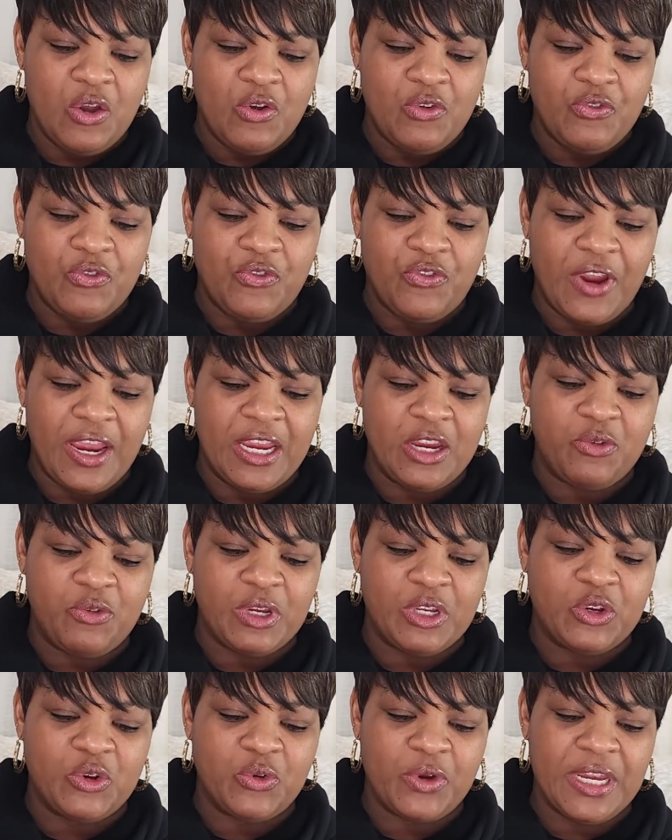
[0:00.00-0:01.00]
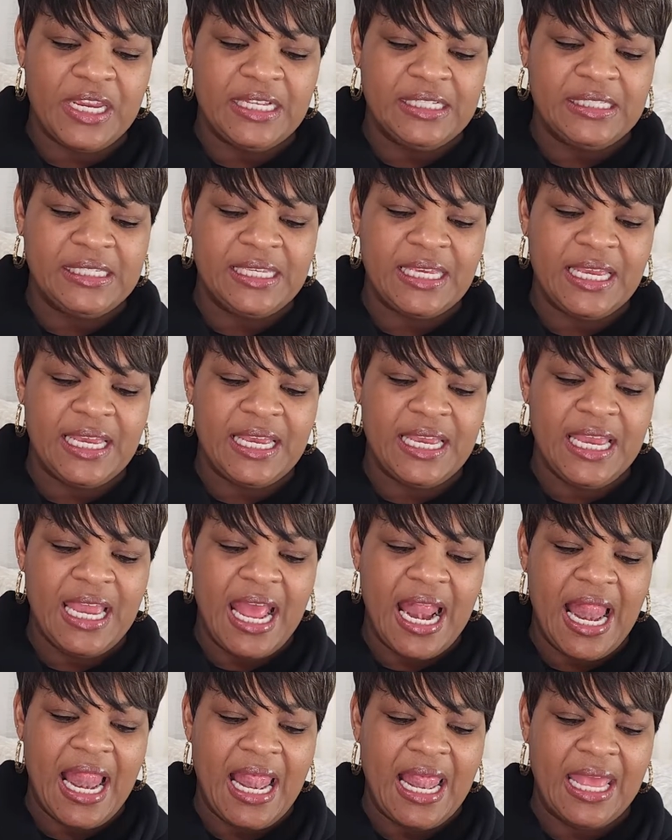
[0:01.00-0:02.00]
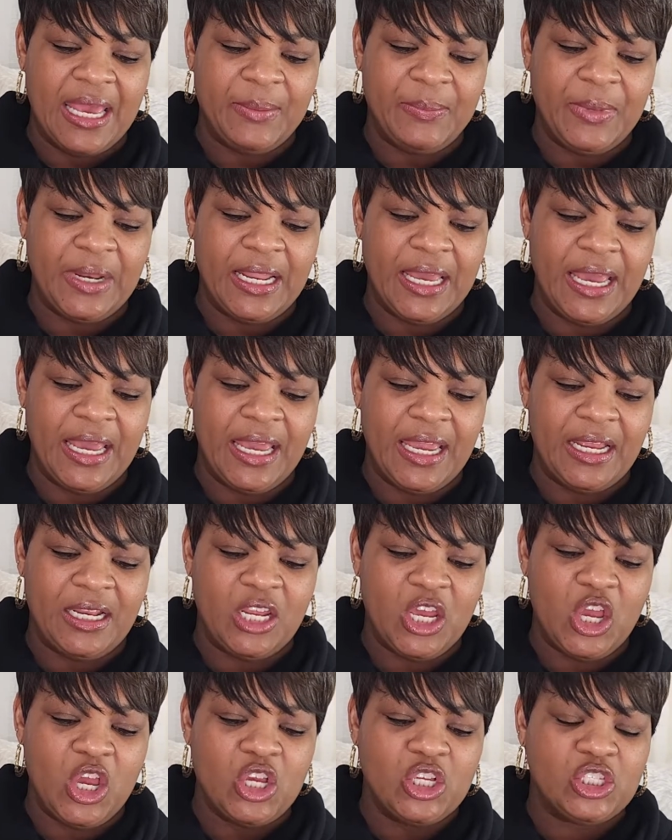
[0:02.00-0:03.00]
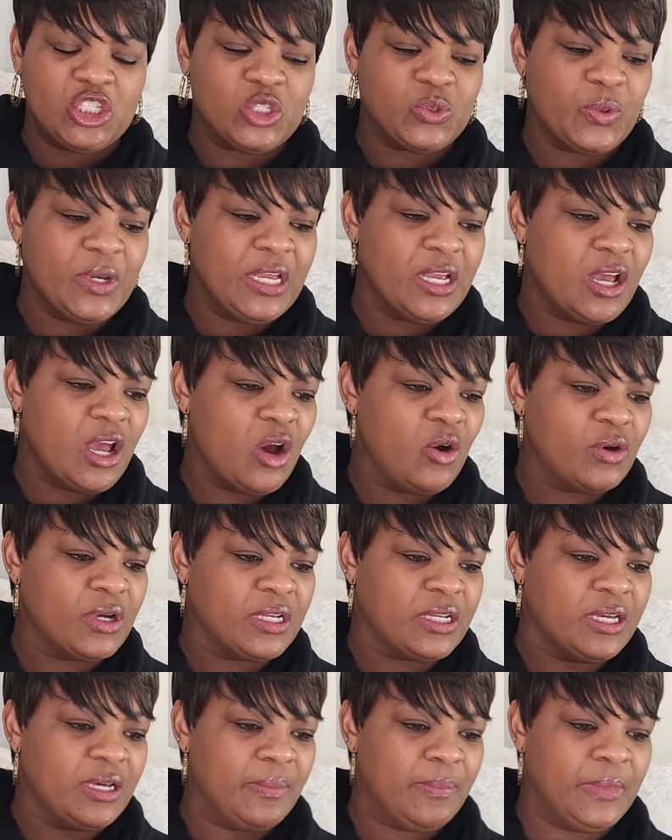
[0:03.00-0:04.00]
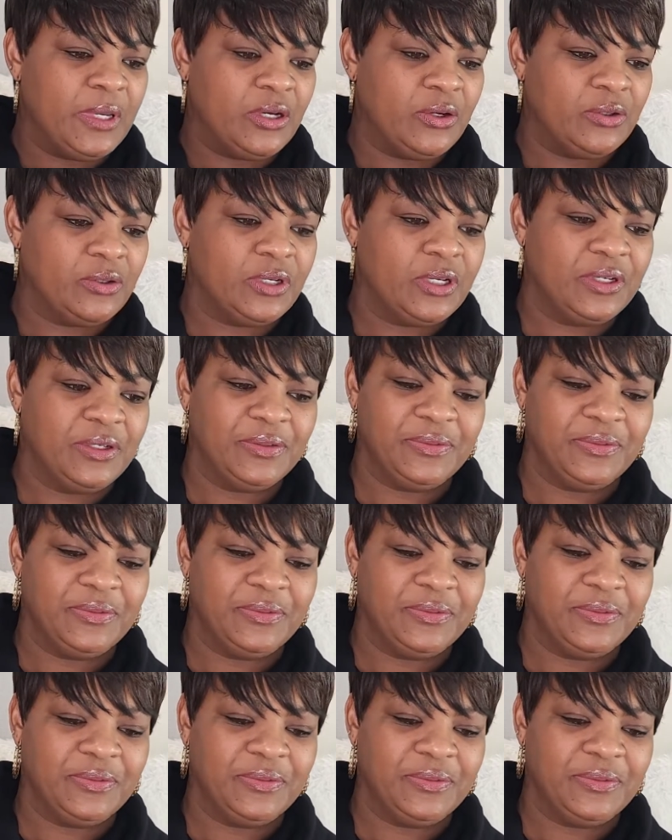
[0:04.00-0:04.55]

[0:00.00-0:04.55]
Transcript: fragrant green tea, lemonade, sweet coconut milk.